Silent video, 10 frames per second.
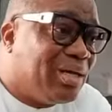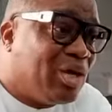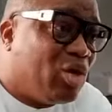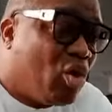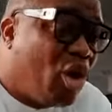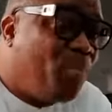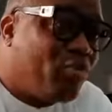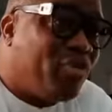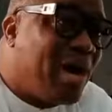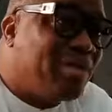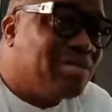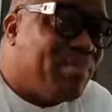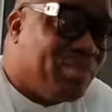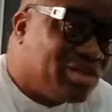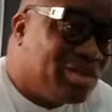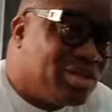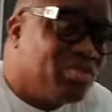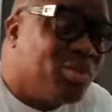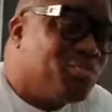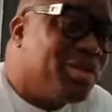the law provides that
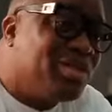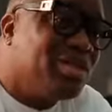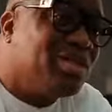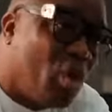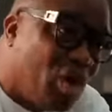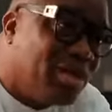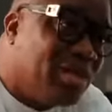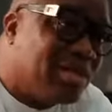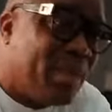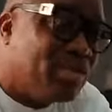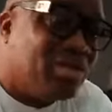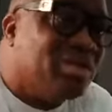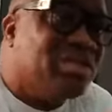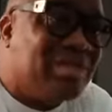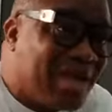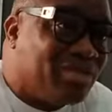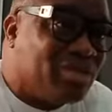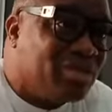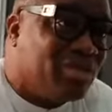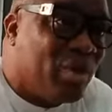businesses must pay city
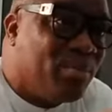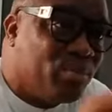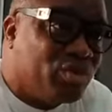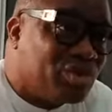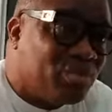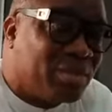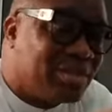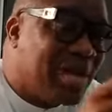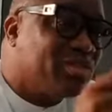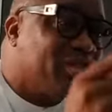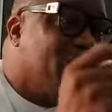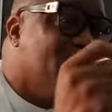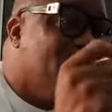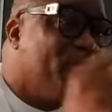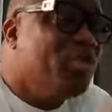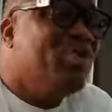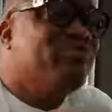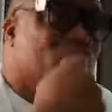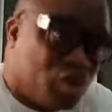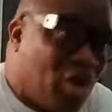taxes, right? Municipal taxes, but you
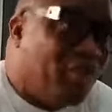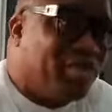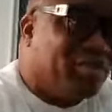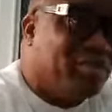have to serve it.